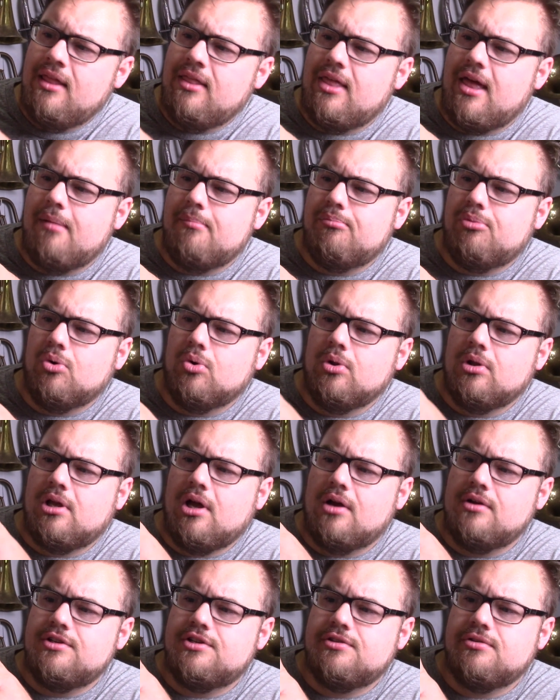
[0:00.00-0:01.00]
That ball
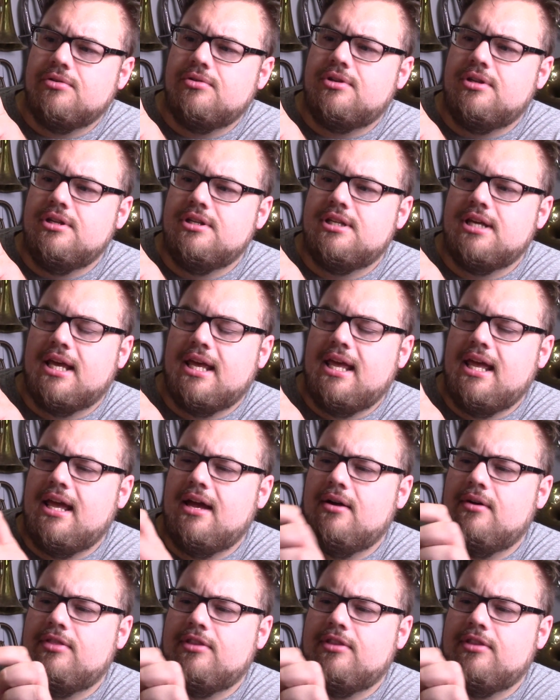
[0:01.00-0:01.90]
goes through into here.